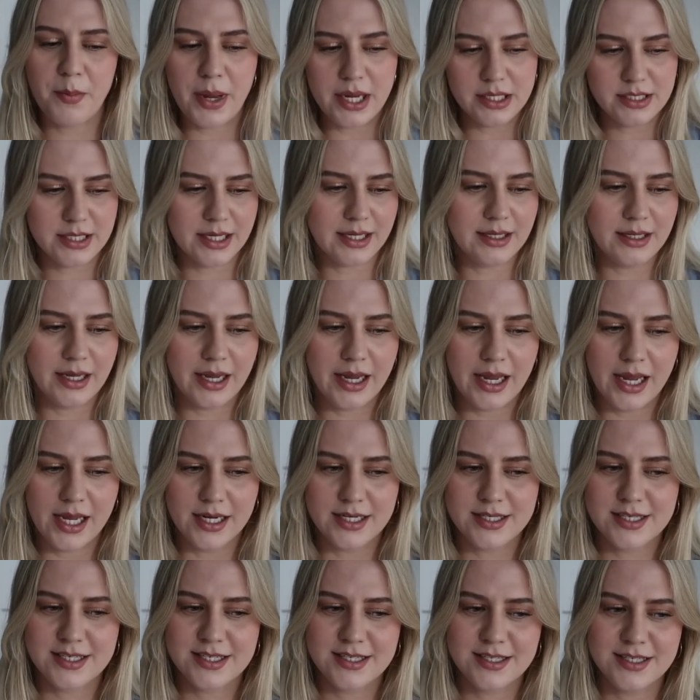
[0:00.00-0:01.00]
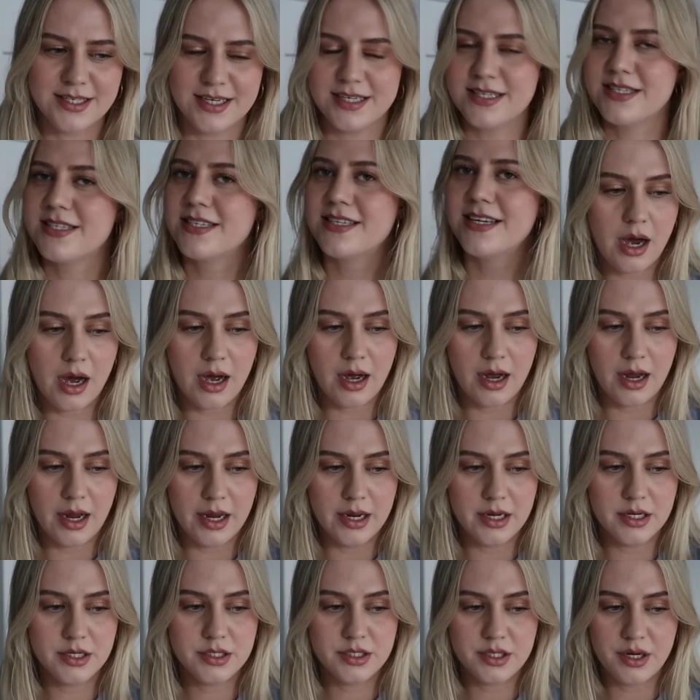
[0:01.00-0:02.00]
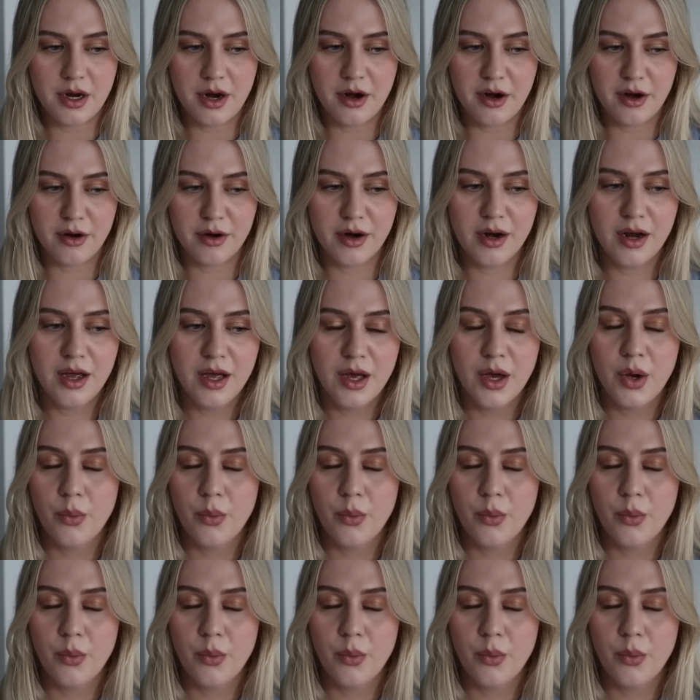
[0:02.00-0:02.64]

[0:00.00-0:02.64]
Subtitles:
basically it's just I share